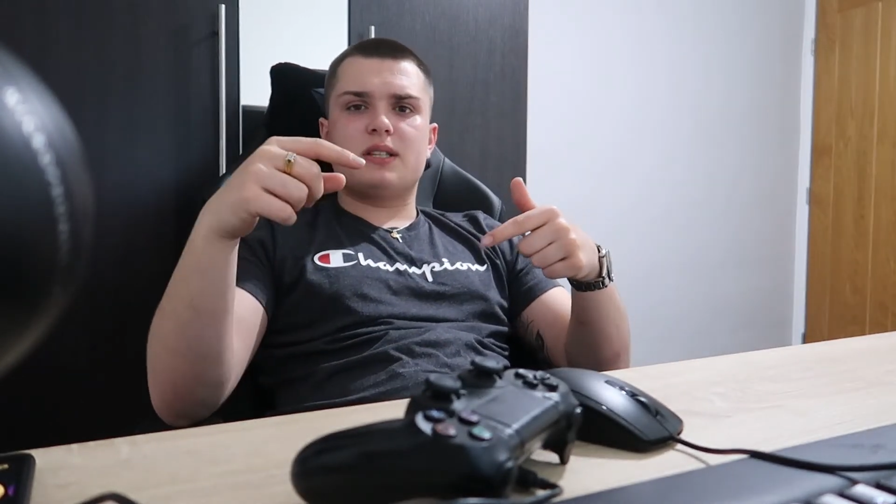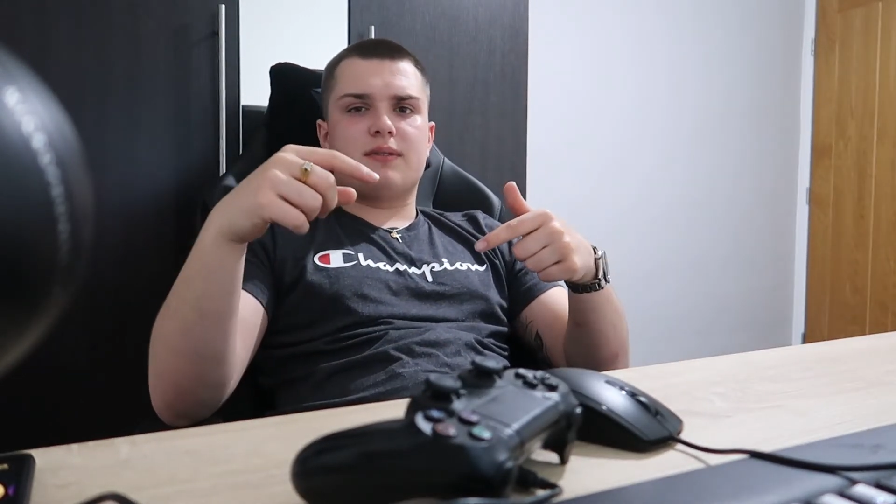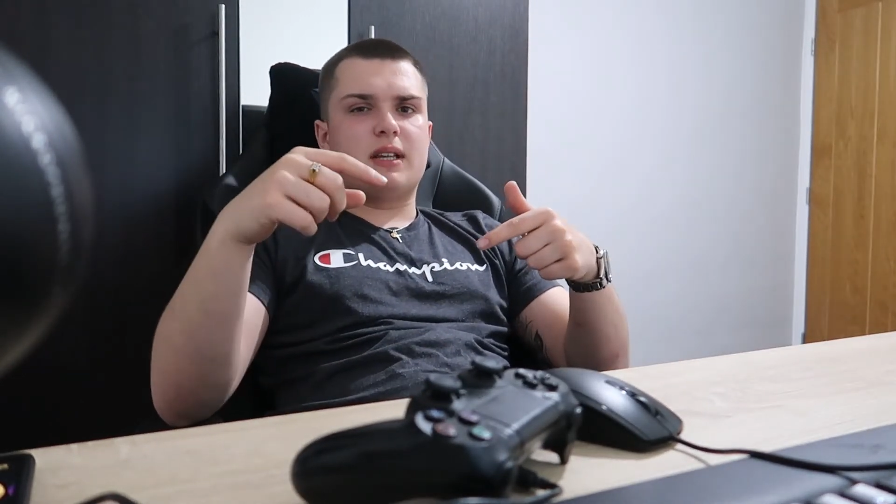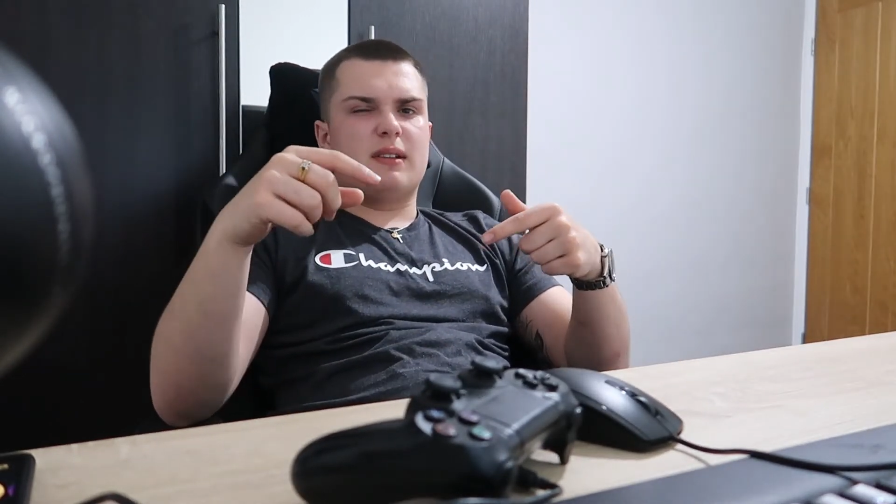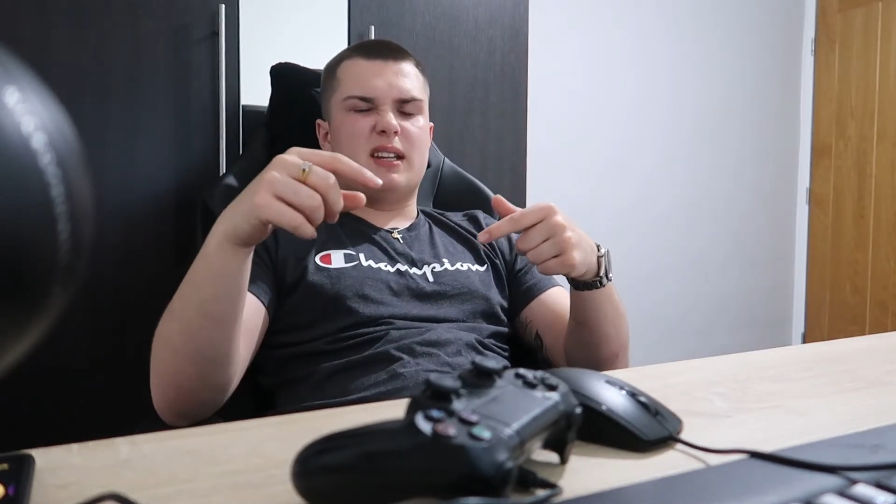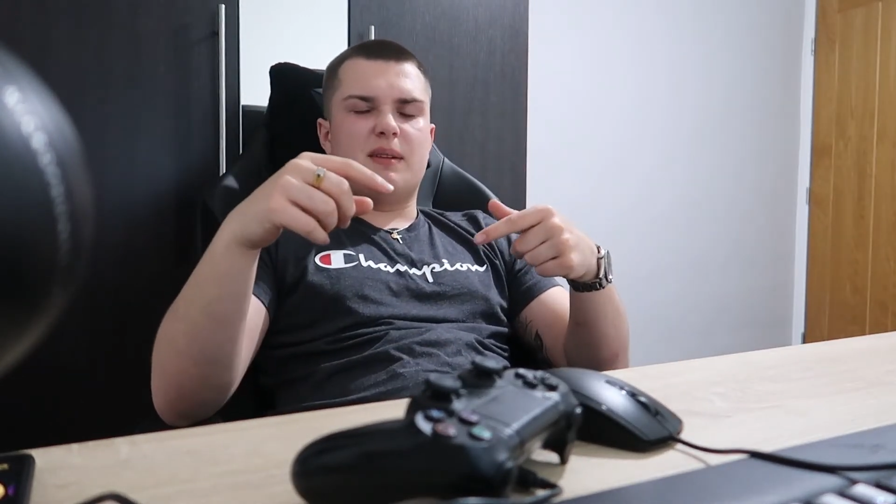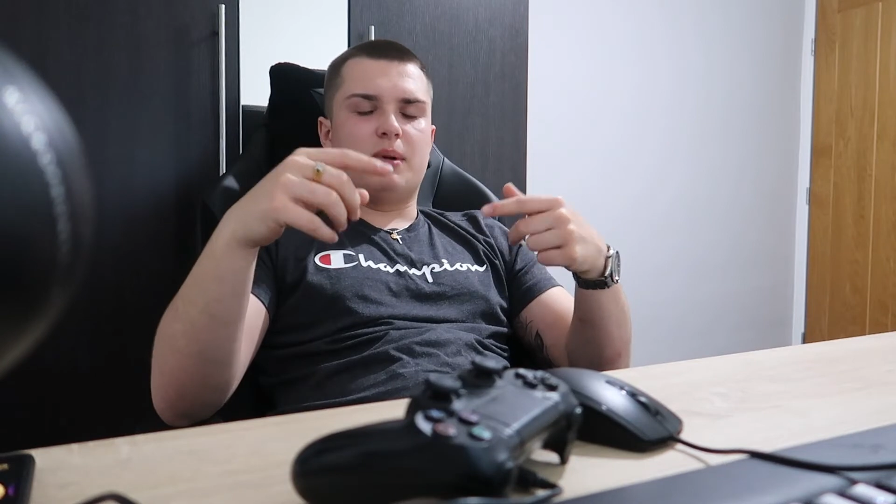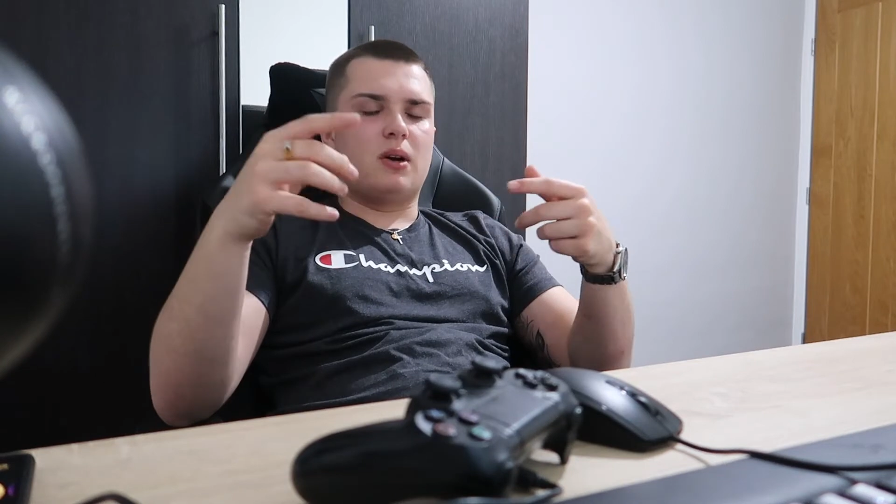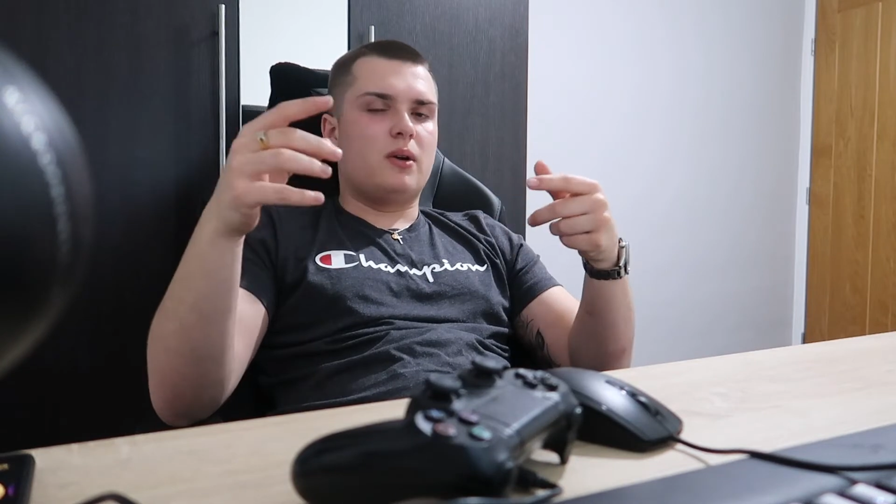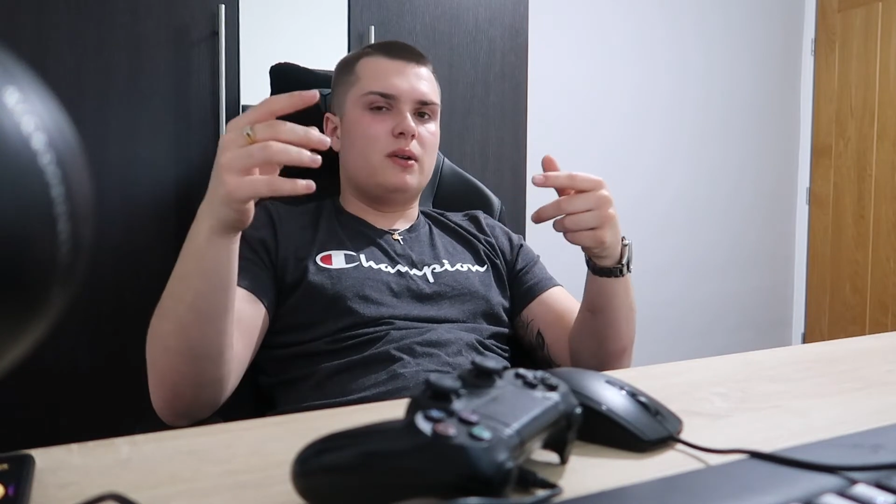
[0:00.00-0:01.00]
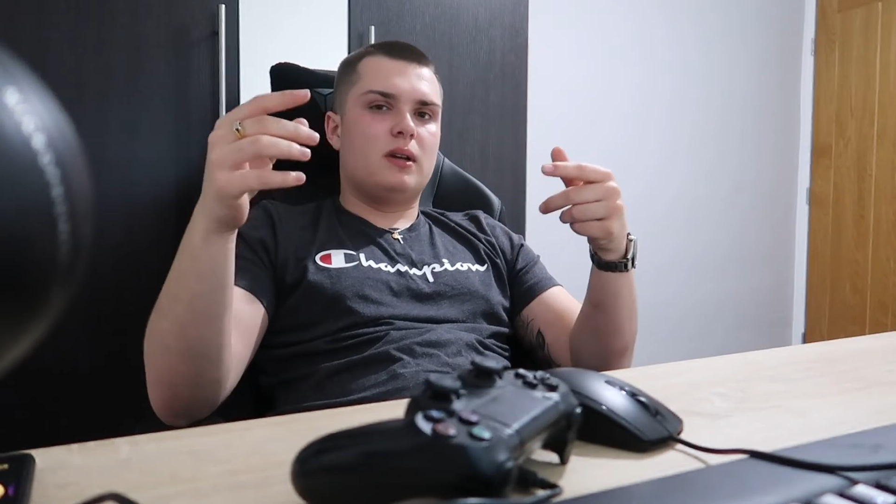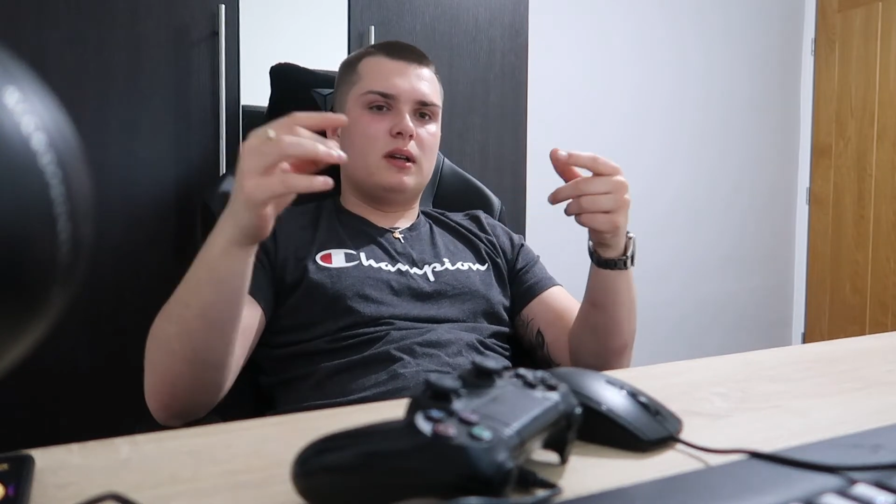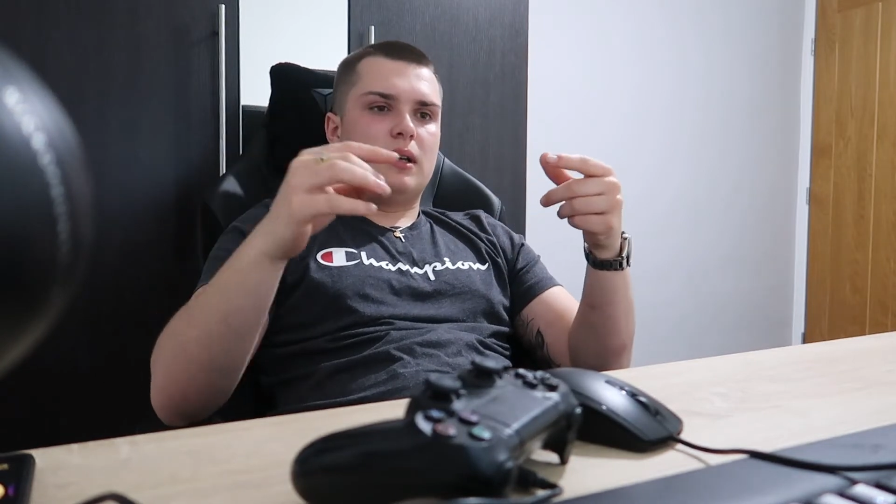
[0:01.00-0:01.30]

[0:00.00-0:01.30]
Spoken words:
stuff down there below.